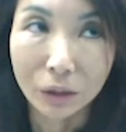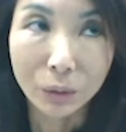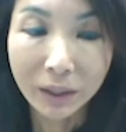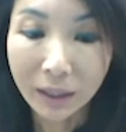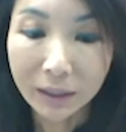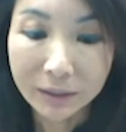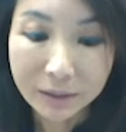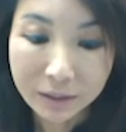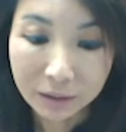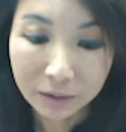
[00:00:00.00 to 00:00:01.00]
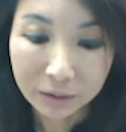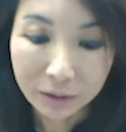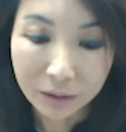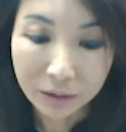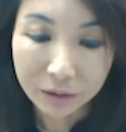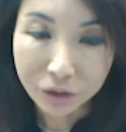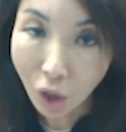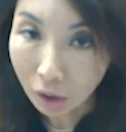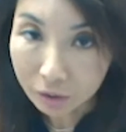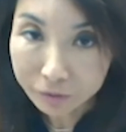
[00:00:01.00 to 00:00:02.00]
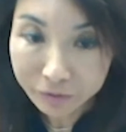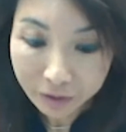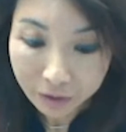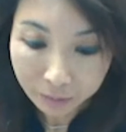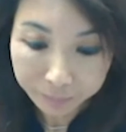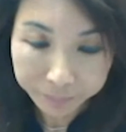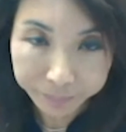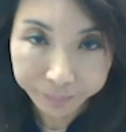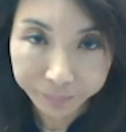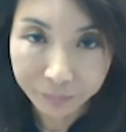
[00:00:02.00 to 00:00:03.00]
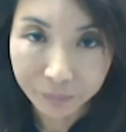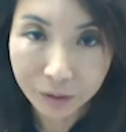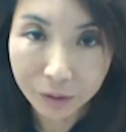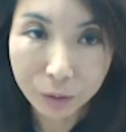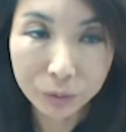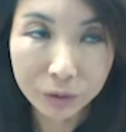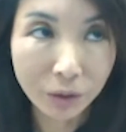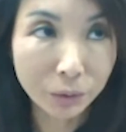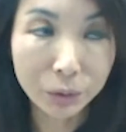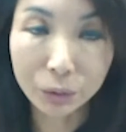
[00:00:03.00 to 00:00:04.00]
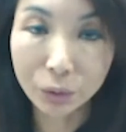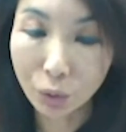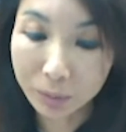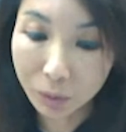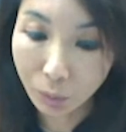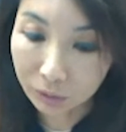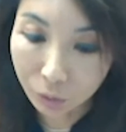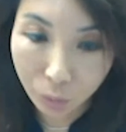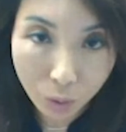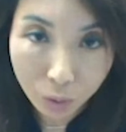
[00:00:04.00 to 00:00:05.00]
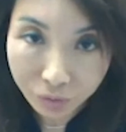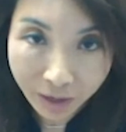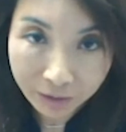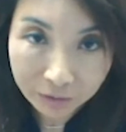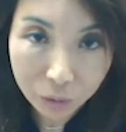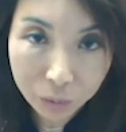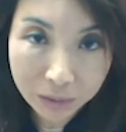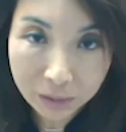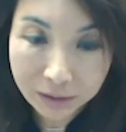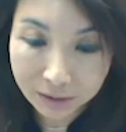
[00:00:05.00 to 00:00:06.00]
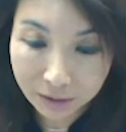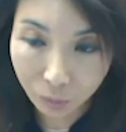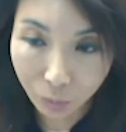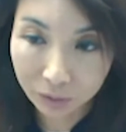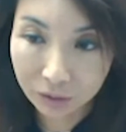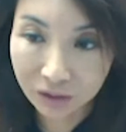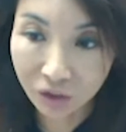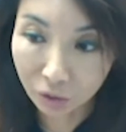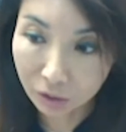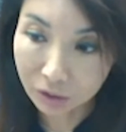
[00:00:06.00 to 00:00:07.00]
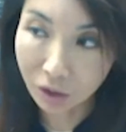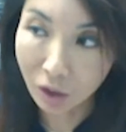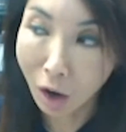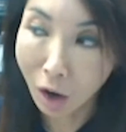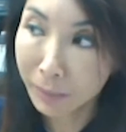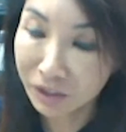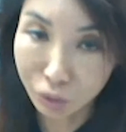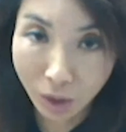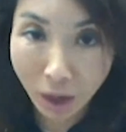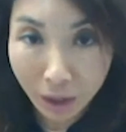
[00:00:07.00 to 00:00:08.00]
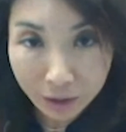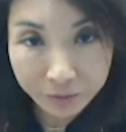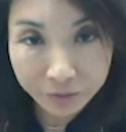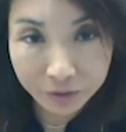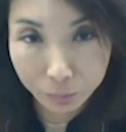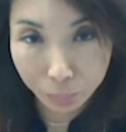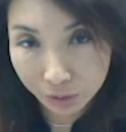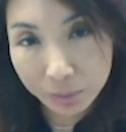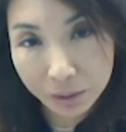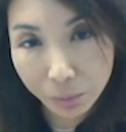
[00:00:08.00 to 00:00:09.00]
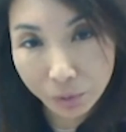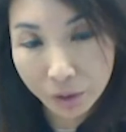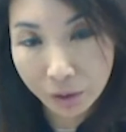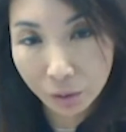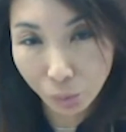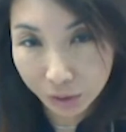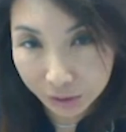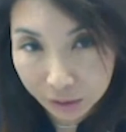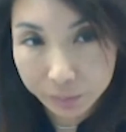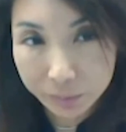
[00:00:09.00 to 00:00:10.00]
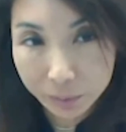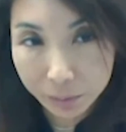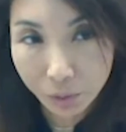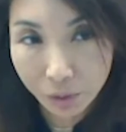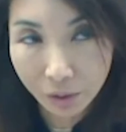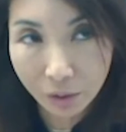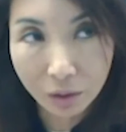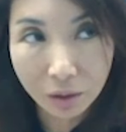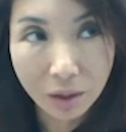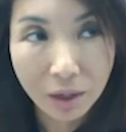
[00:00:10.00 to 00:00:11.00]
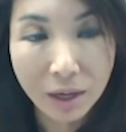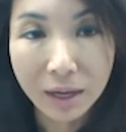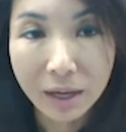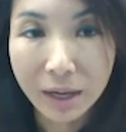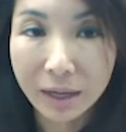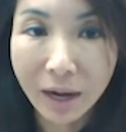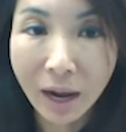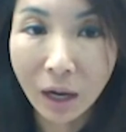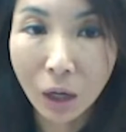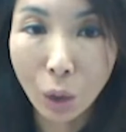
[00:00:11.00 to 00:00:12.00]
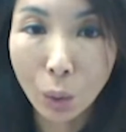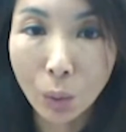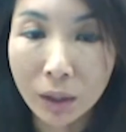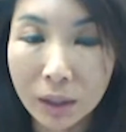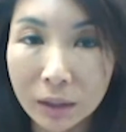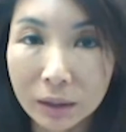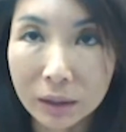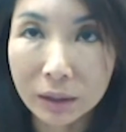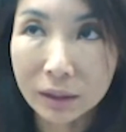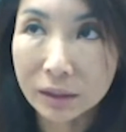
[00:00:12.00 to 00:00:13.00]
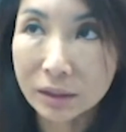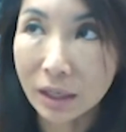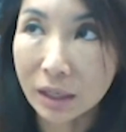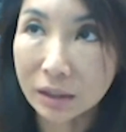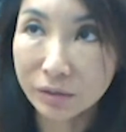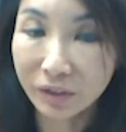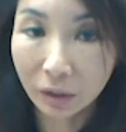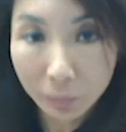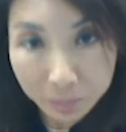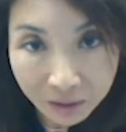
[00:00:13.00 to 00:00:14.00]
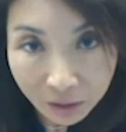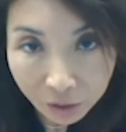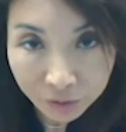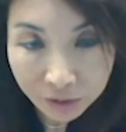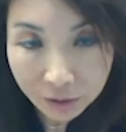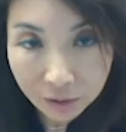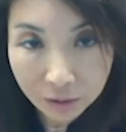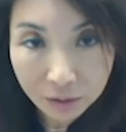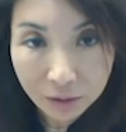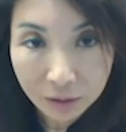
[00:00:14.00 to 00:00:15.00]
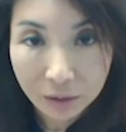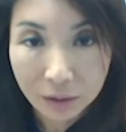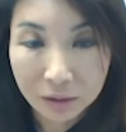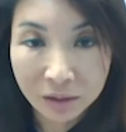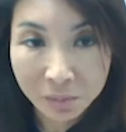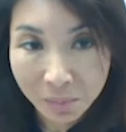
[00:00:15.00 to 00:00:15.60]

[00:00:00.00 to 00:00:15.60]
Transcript: You guys did the geography. You told me what the growth factor was and what the economic drive that brings people there and what keeps people there, and how it is a developing area the